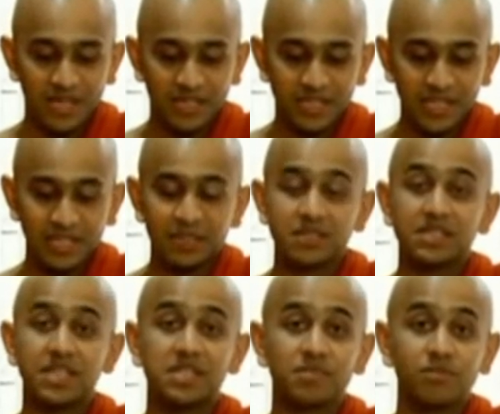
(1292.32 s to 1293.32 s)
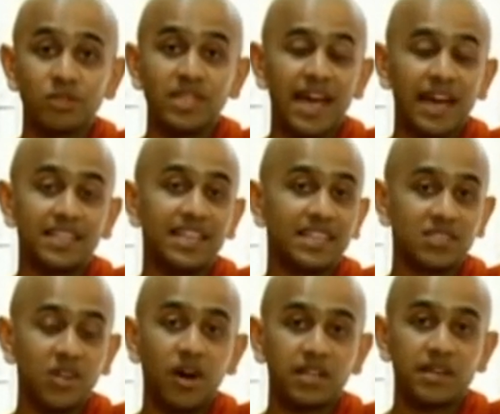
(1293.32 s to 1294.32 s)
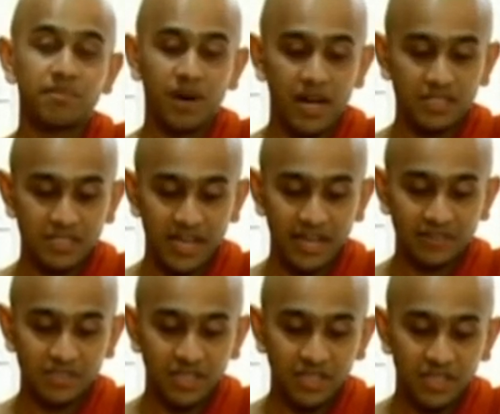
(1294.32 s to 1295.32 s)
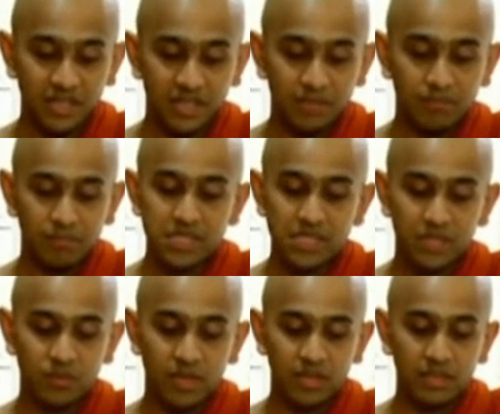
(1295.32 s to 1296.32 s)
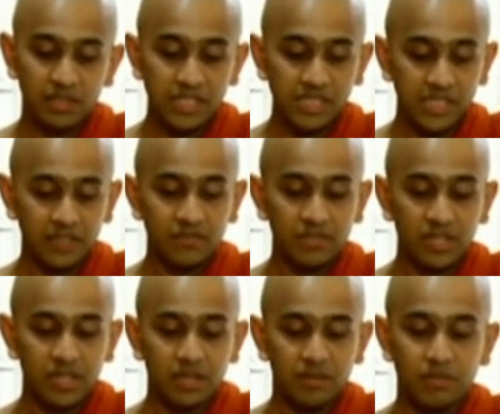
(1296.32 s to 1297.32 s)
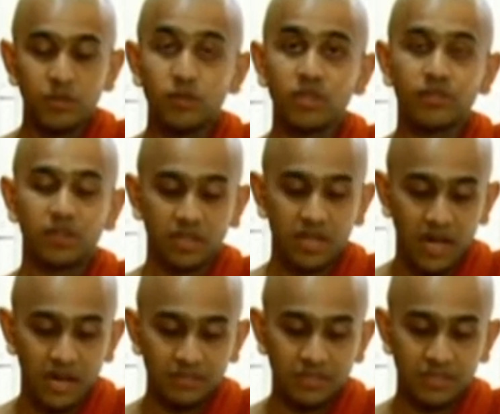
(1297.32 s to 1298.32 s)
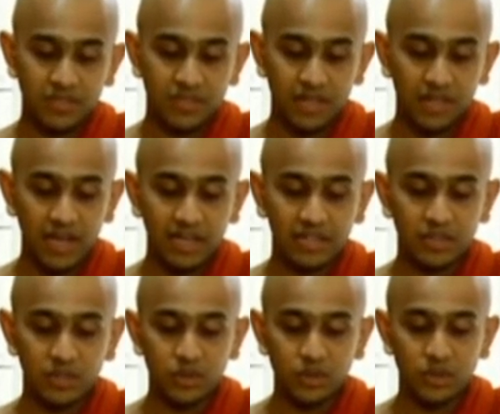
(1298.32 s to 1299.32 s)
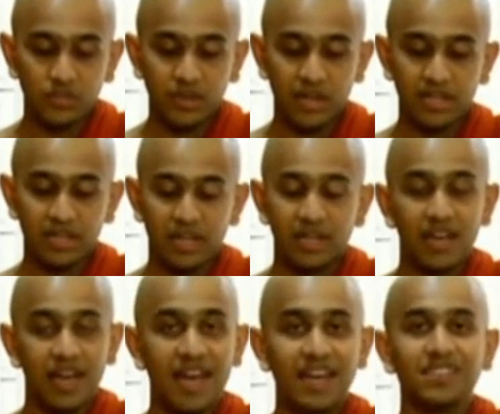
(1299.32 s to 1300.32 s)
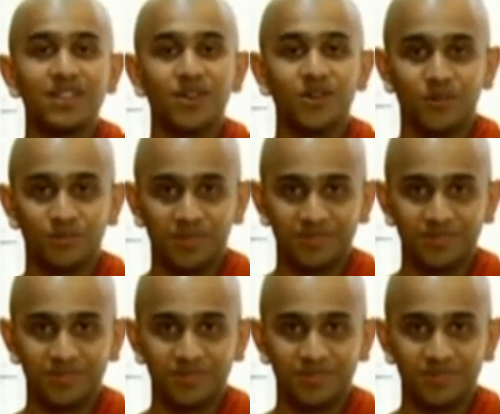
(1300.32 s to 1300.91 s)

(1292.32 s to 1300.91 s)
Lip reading: Then, since Buddha had that thought in past lives, Blessed One received beautiful calves like those of an antelope.